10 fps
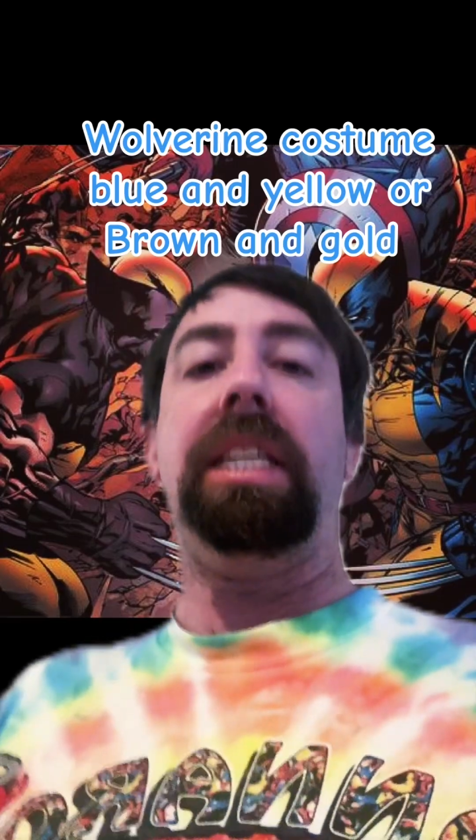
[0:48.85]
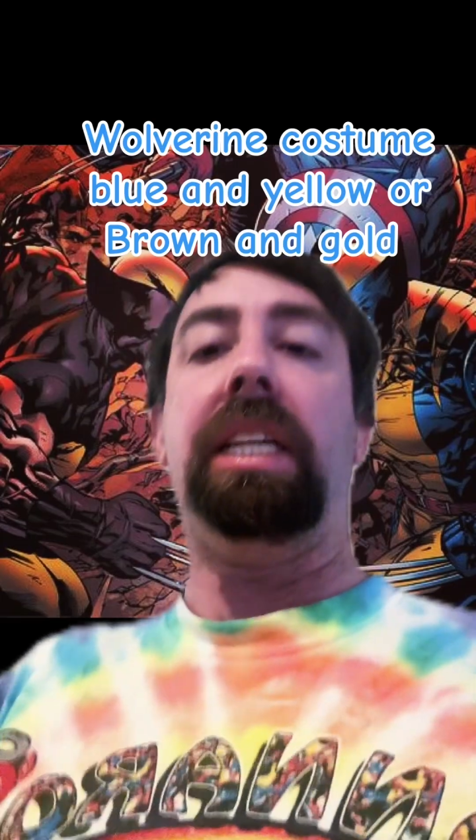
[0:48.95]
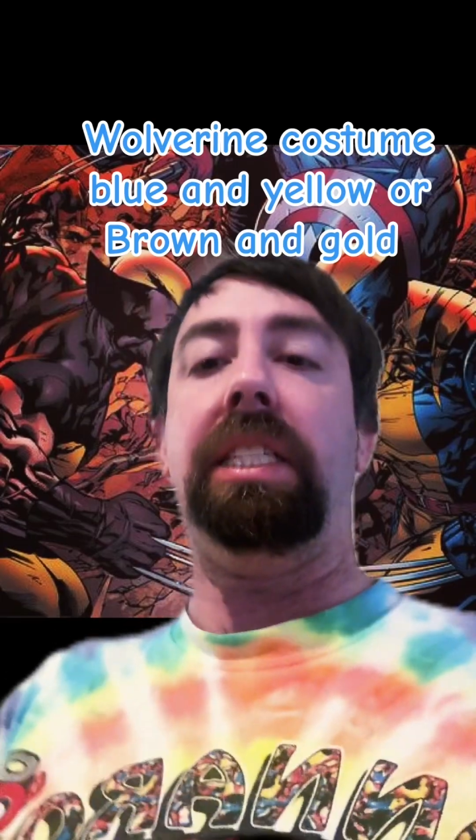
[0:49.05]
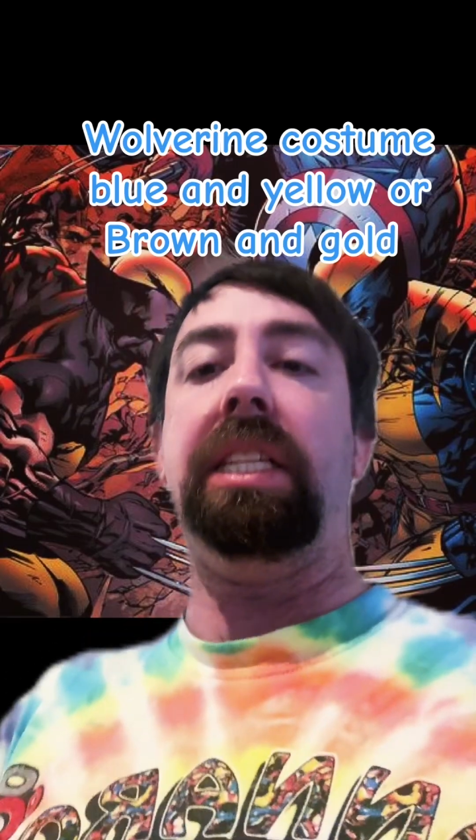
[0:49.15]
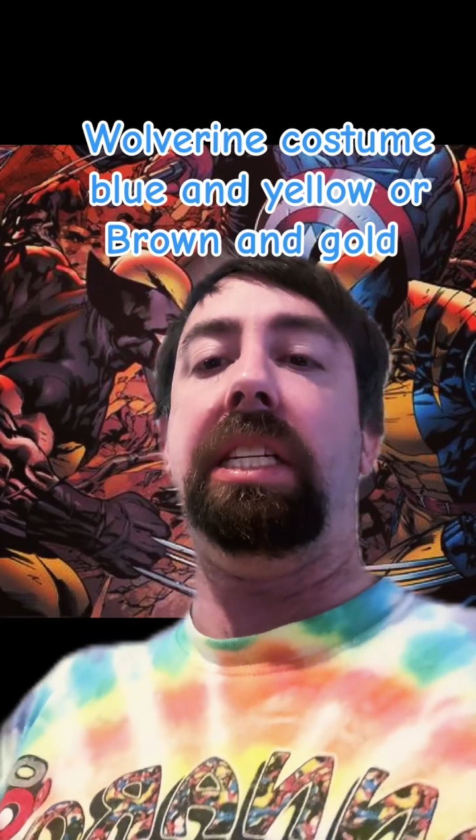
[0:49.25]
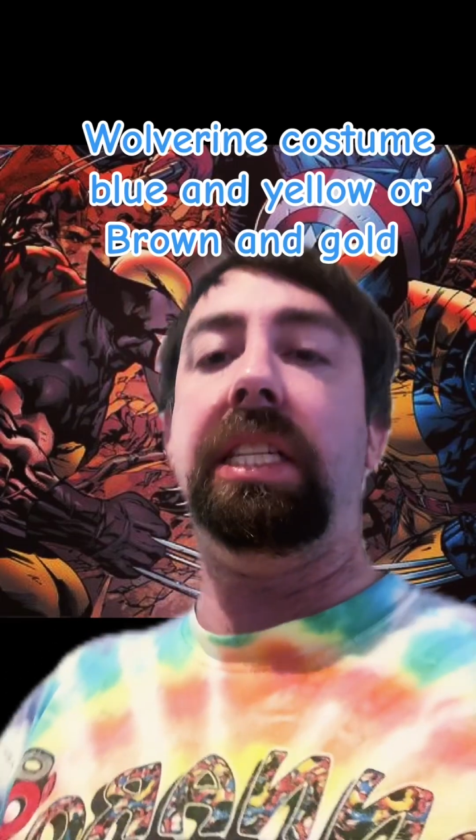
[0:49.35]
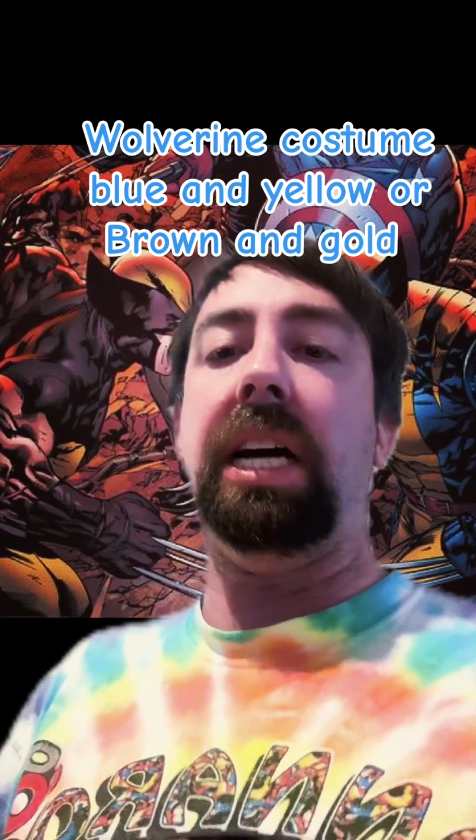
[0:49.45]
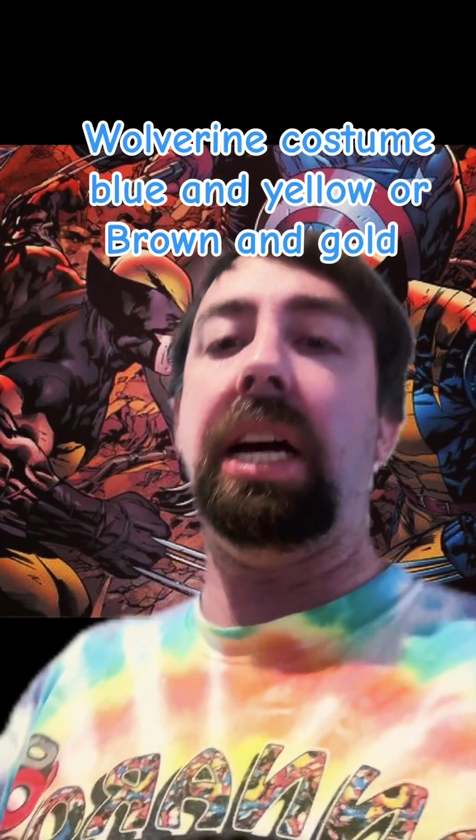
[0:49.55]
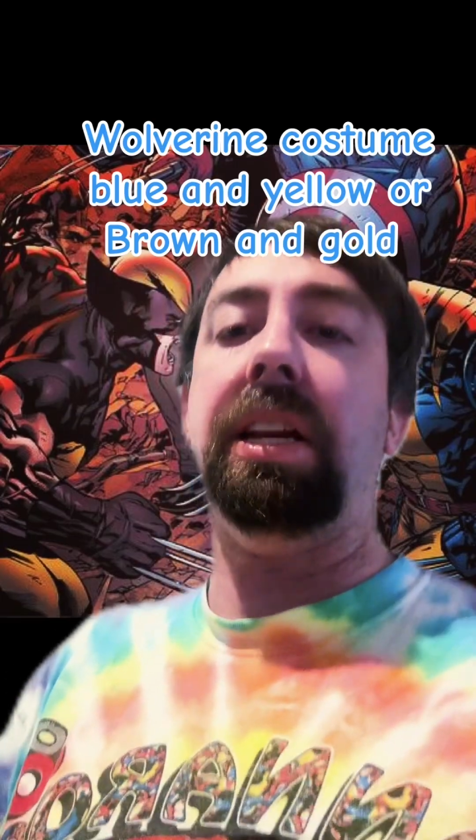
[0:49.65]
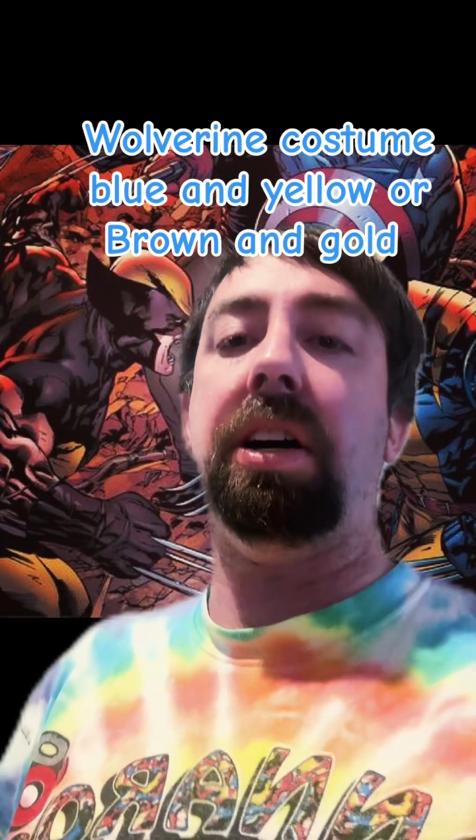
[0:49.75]
because the
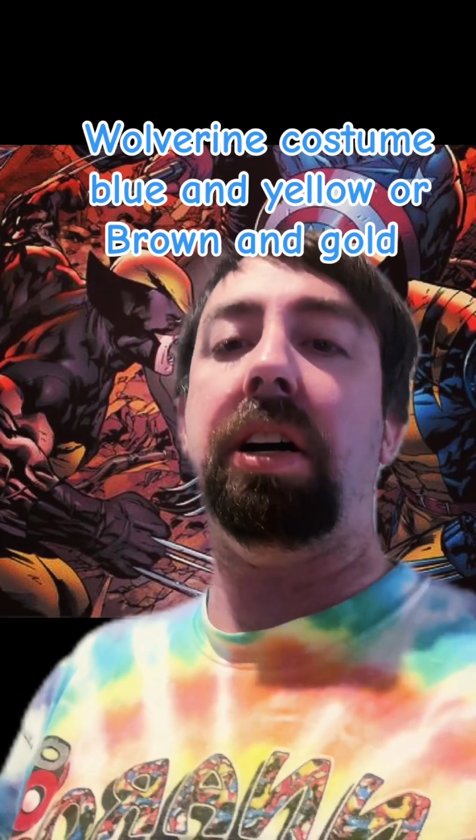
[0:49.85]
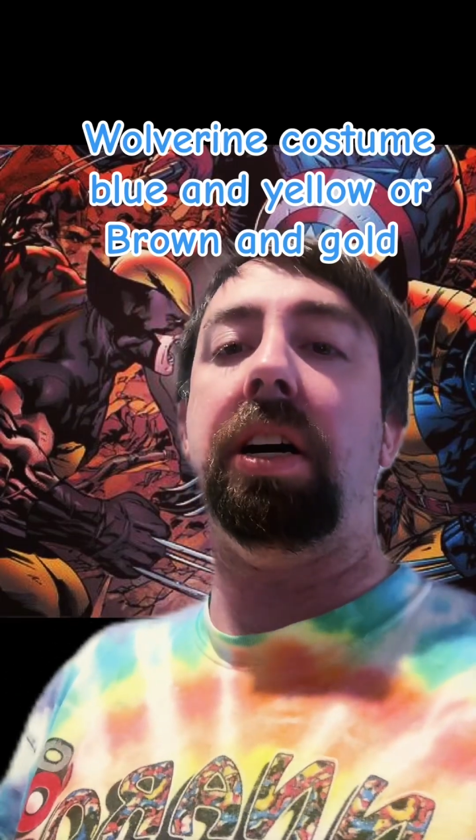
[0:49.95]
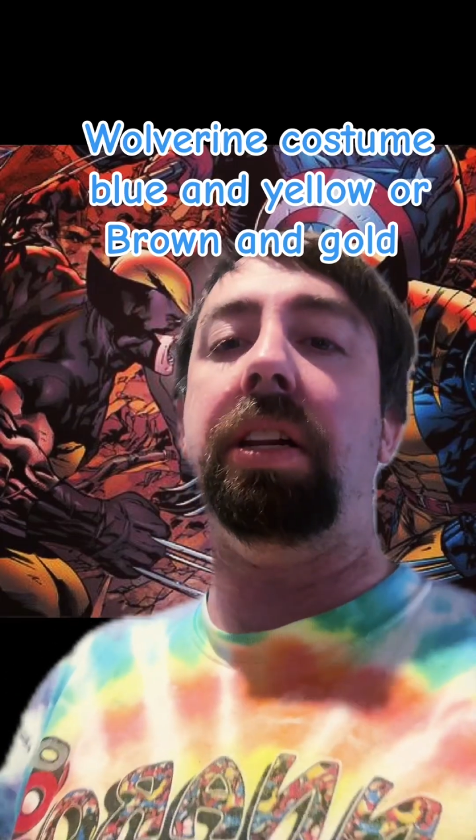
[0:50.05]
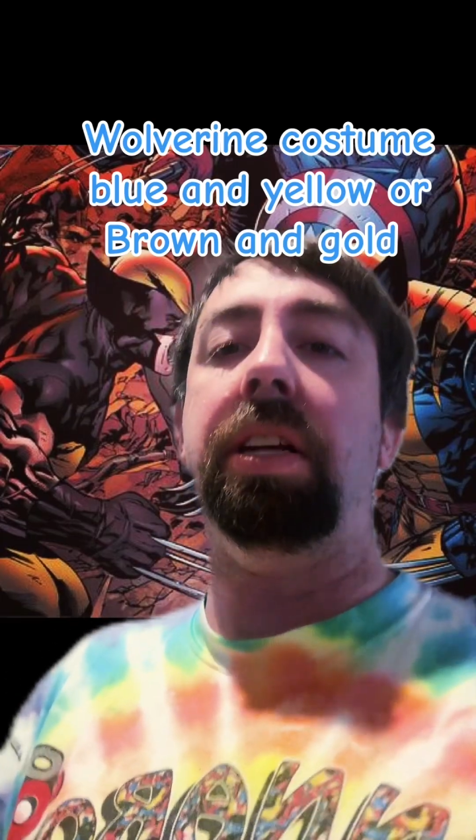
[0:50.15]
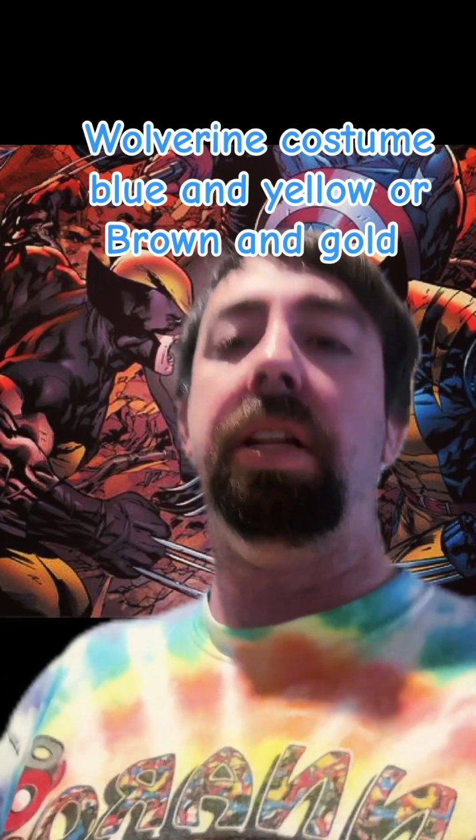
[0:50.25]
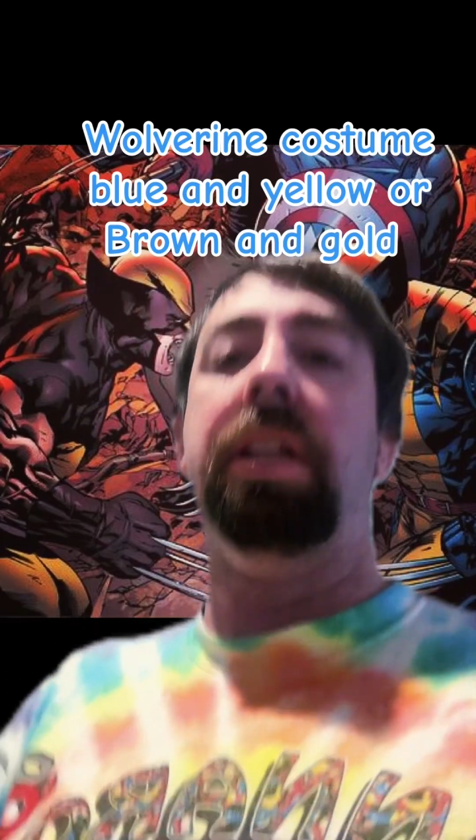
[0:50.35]
design on